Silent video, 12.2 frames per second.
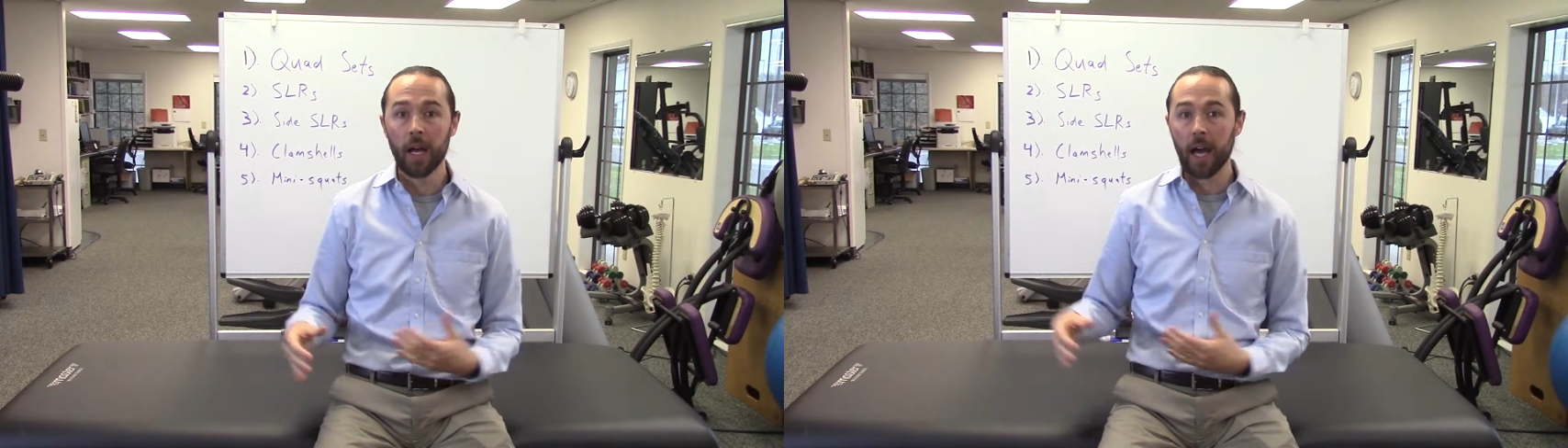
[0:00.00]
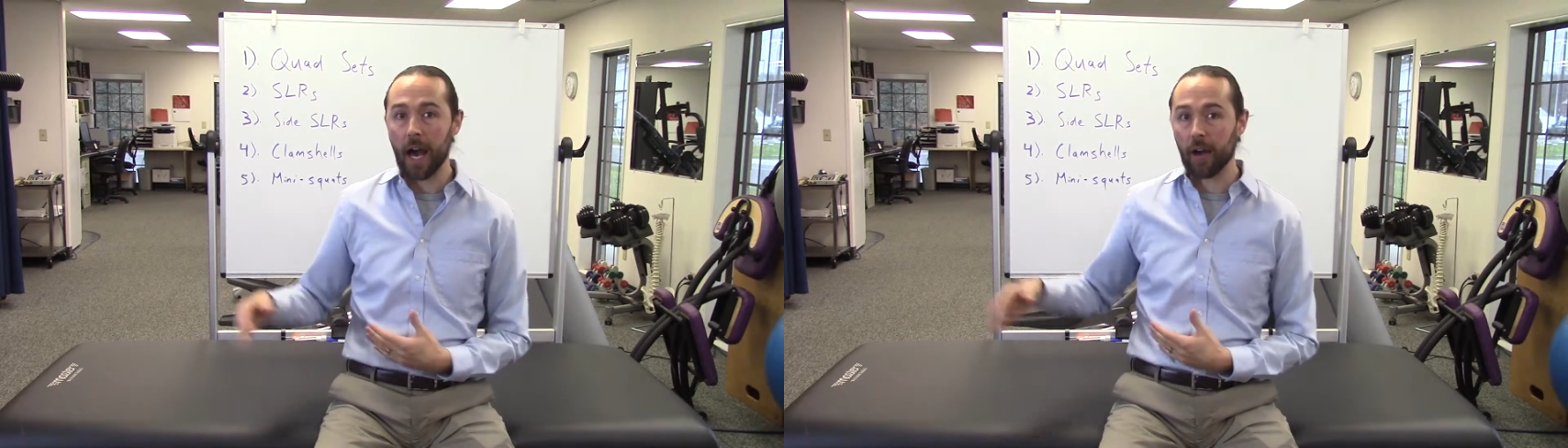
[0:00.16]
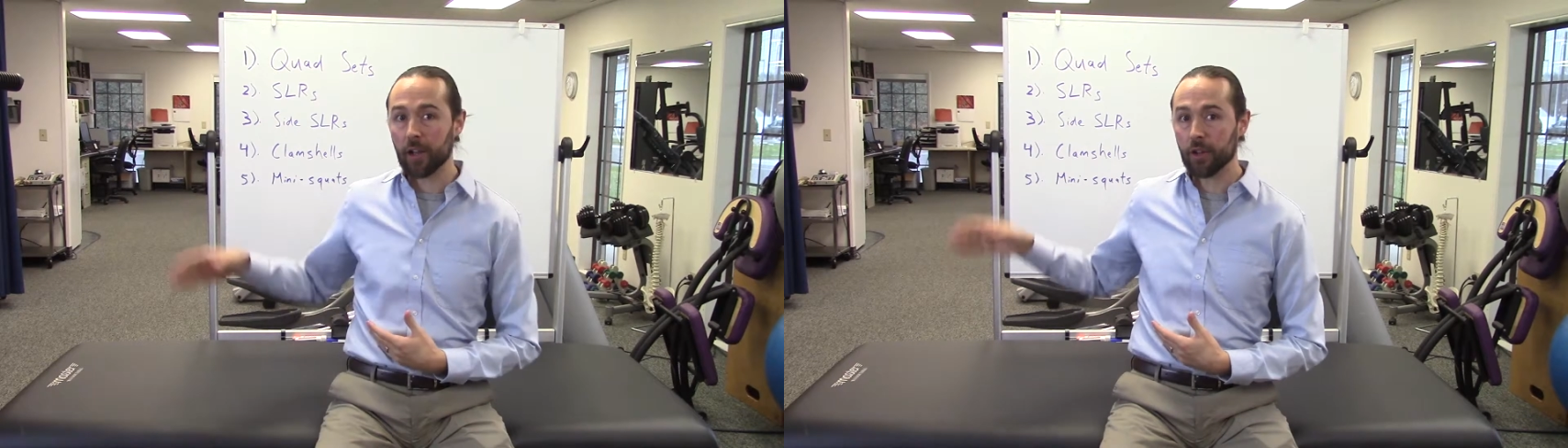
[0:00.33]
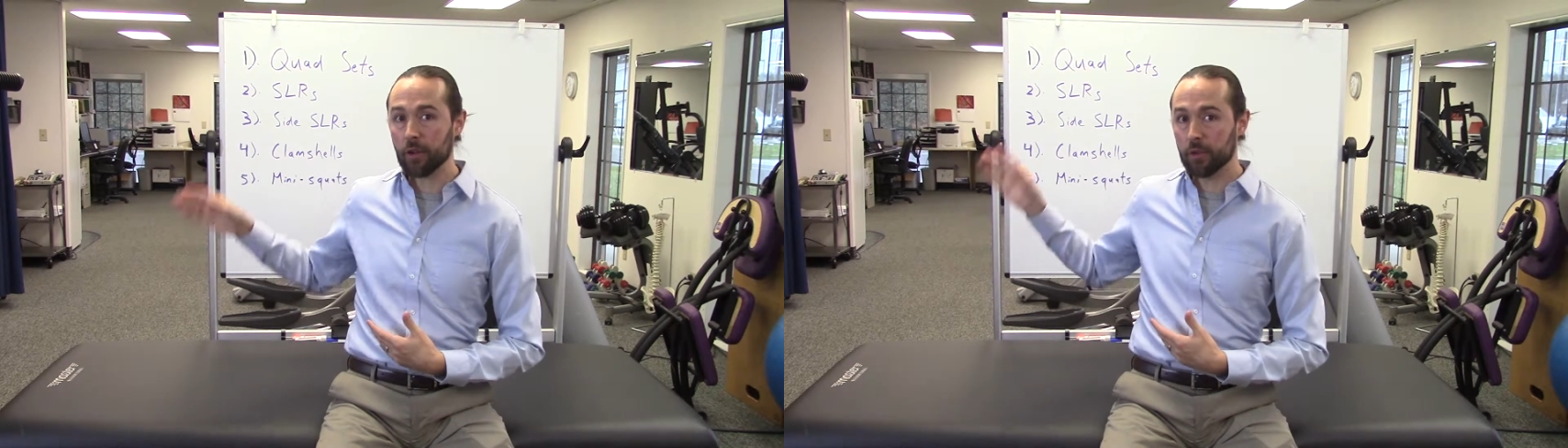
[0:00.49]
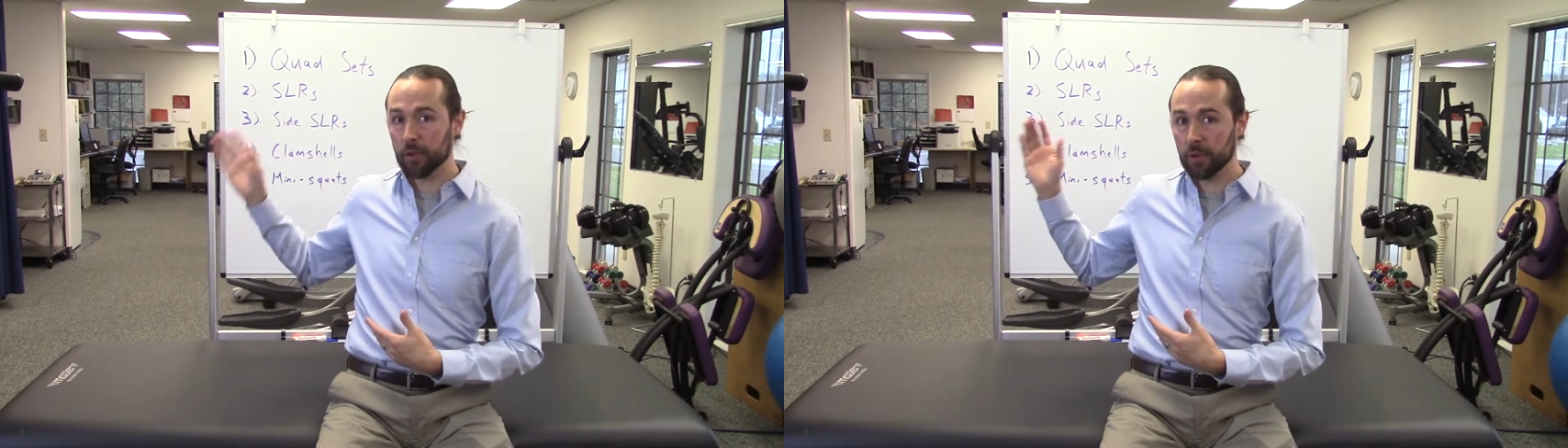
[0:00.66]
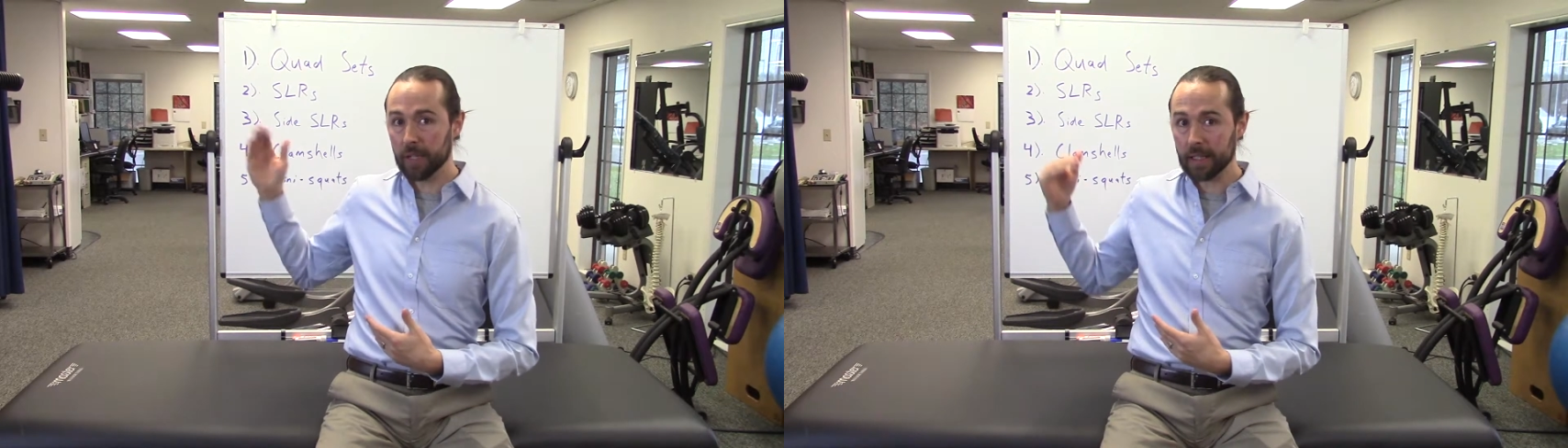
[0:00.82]
How can you
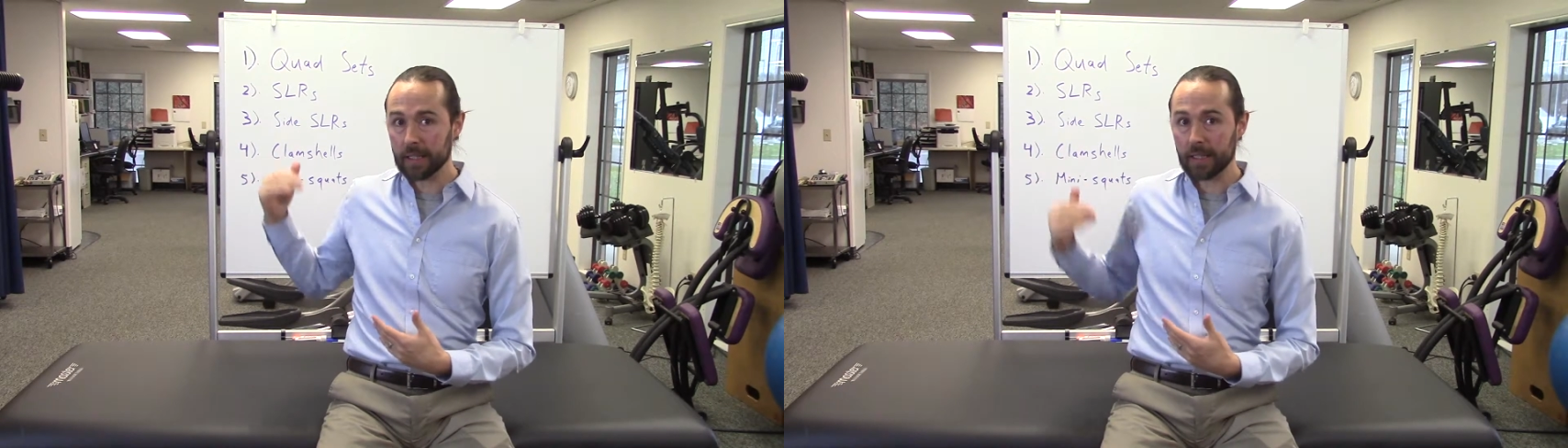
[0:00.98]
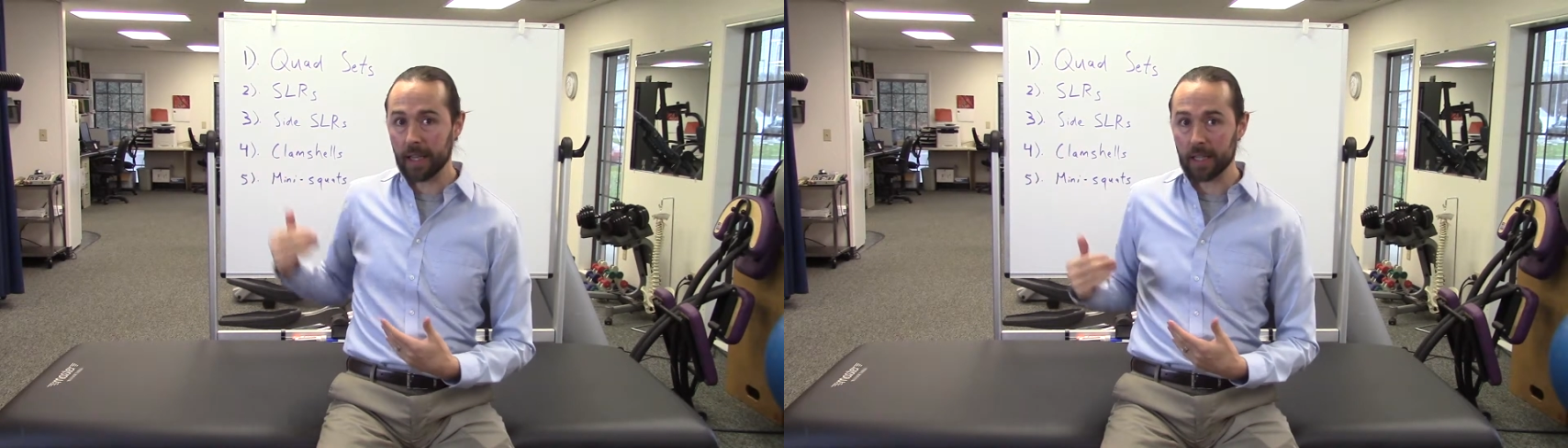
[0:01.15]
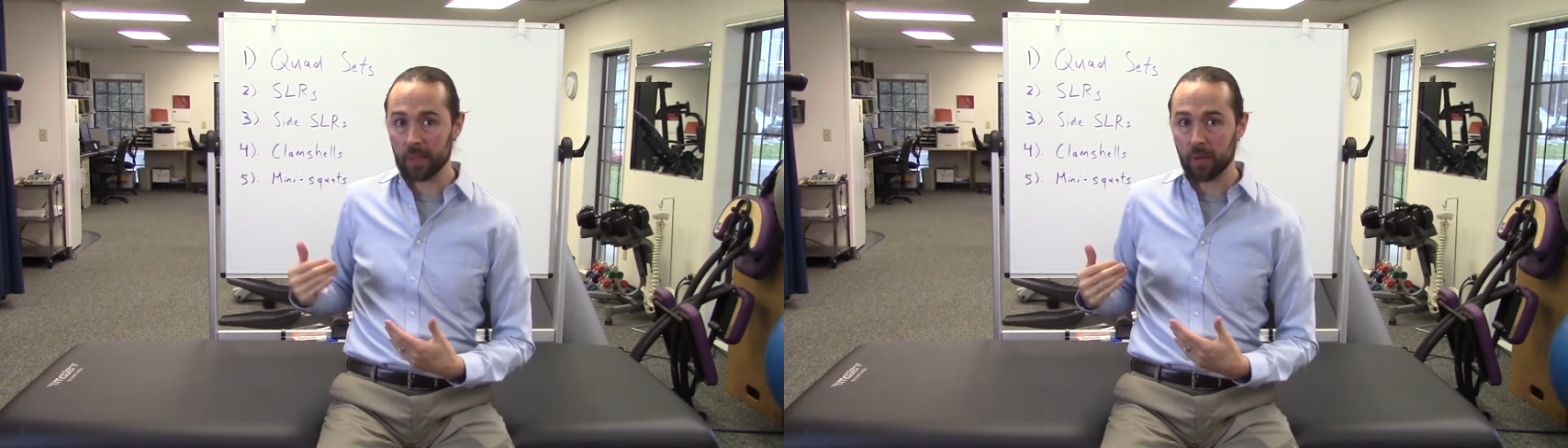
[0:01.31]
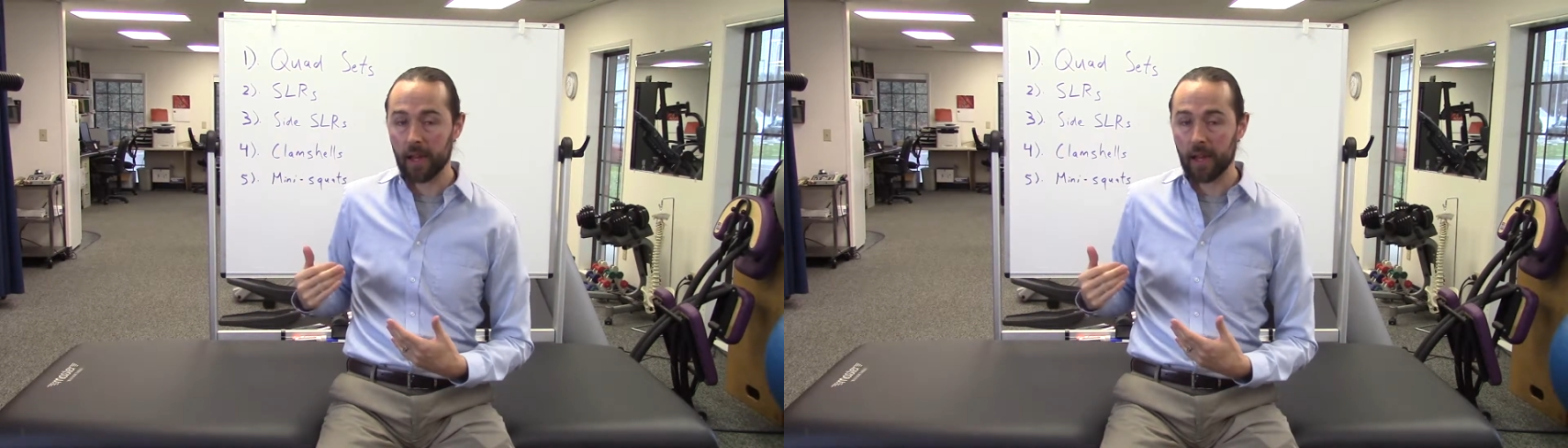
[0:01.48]
do these things